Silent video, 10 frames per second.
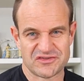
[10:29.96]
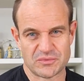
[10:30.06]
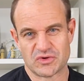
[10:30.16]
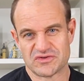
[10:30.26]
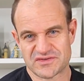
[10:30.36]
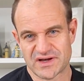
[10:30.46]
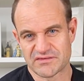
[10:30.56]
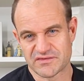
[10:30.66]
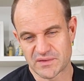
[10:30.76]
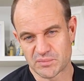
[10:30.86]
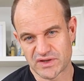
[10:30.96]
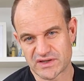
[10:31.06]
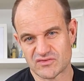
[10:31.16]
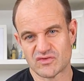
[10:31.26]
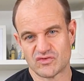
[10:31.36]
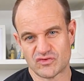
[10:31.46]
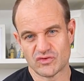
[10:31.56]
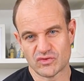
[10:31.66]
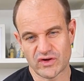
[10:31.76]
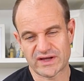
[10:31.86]
you some good stuff, then please
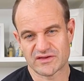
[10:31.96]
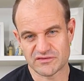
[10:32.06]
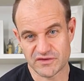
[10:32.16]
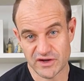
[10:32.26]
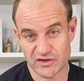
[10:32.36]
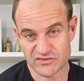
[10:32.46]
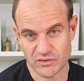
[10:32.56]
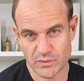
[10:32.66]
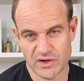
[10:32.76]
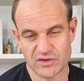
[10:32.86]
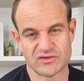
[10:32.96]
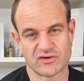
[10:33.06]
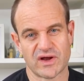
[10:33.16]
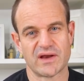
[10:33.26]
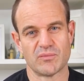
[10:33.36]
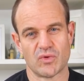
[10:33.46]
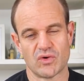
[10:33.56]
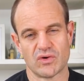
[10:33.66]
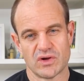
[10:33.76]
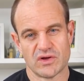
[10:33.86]
do like this video so we know to create
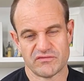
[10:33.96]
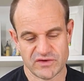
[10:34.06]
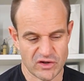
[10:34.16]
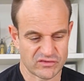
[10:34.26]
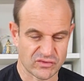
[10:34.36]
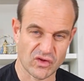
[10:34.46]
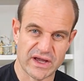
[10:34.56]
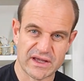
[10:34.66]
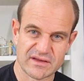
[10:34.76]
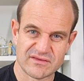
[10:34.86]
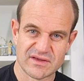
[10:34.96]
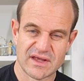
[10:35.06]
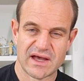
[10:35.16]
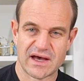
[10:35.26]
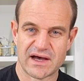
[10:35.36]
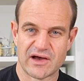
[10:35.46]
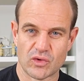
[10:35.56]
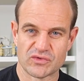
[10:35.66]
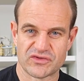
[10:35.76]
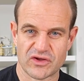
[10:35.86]
more videos like it. Uh,
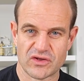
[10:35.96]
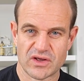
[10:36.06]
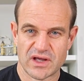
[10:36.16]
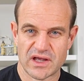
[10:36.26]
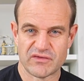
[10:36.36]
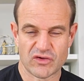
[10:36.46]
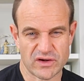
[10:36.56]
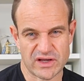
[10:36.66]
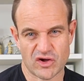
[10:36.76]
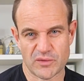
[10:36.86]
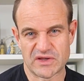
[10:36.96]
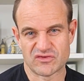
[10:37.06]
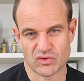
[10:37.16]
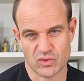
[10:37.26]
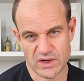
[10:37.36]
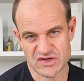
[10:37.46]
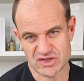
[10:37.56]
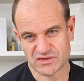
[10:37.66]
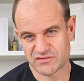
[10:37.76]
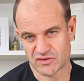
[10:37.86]
also, if you've got any comments or
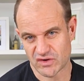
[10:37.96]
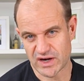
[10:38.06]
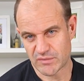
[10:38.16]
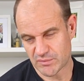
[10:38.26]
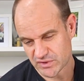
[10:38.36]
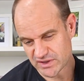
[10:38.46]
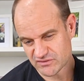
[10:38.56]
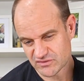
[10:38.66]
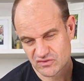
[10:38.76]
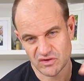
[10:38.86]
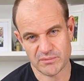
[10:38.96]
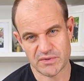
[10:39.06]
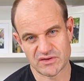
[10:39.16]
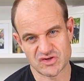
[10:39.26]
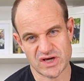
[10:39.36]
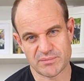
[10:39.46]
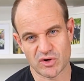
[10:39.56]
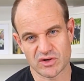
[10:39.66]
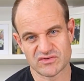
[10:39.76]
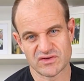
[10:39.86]
questions for Graham, then please type in the chat
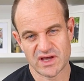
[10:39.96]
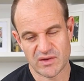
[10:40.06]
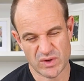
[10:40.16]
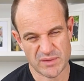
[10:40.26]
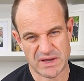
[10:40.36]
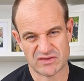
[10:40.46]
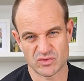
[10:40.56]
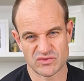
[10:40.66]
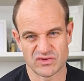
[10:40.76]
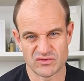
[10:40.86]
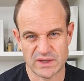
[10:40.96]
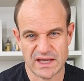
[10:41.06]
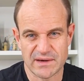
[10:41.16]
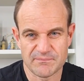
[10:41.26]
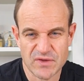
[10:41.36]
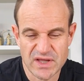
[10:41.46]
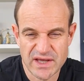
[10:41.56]
box. We'll get back to you as soon as we can.